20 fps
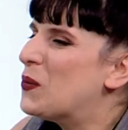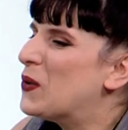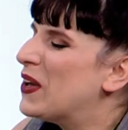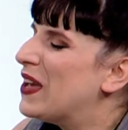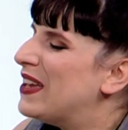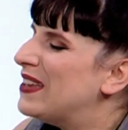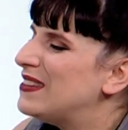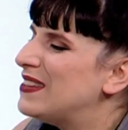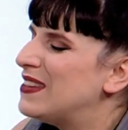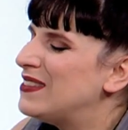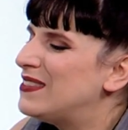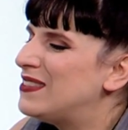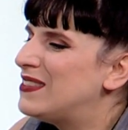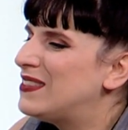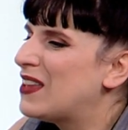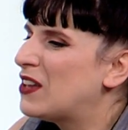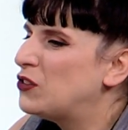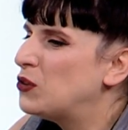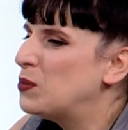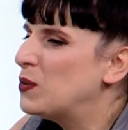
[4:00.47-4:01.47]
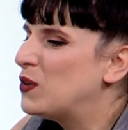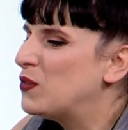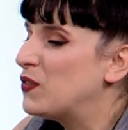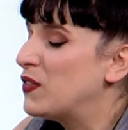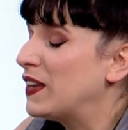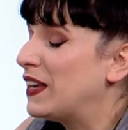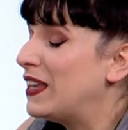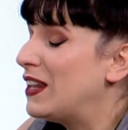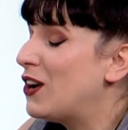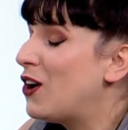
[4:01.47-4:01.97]
It's such a beautiful
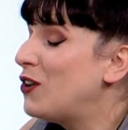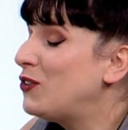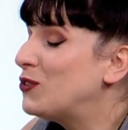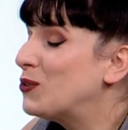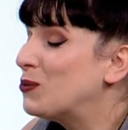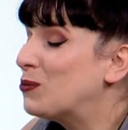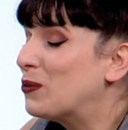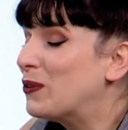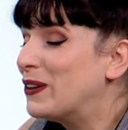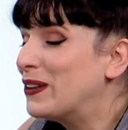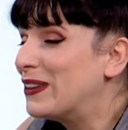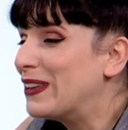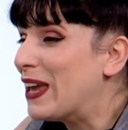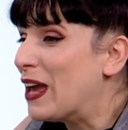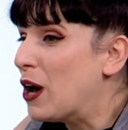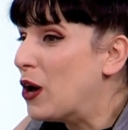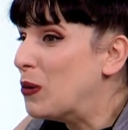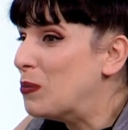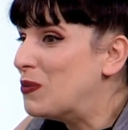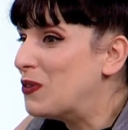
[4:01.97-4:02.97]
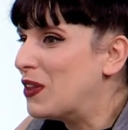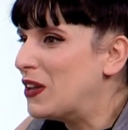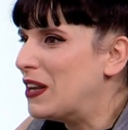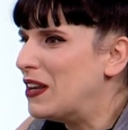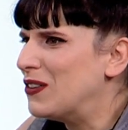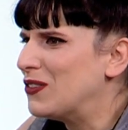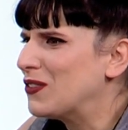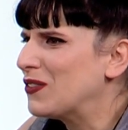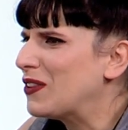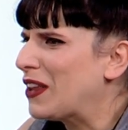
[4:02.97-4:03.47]
thing. It also really helps that
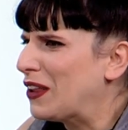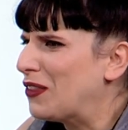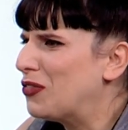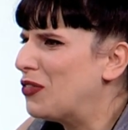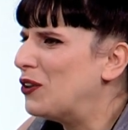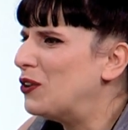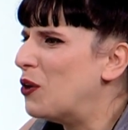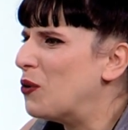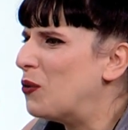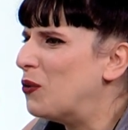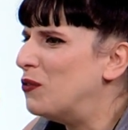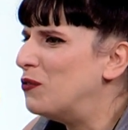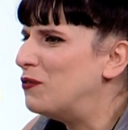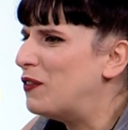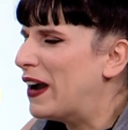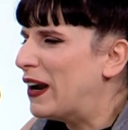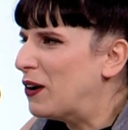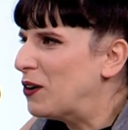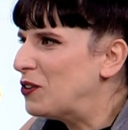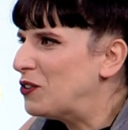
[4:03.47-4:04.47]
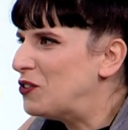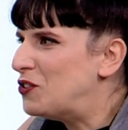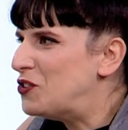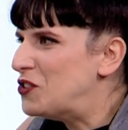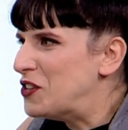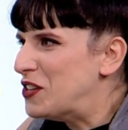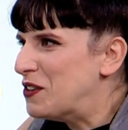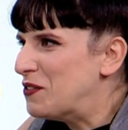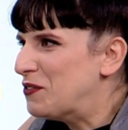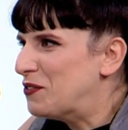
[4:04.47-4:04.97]
he's like the local fire
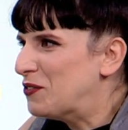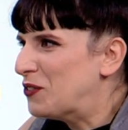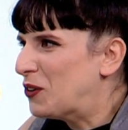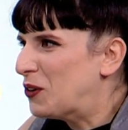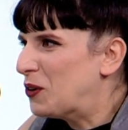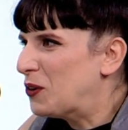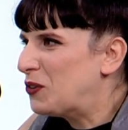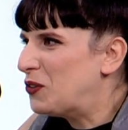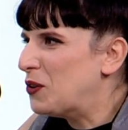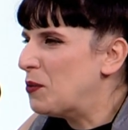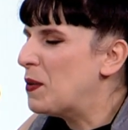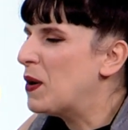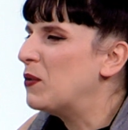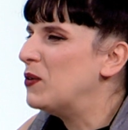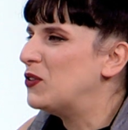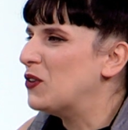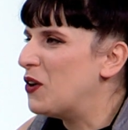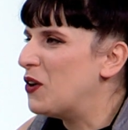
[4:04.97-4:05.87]
chief, or somehow he's on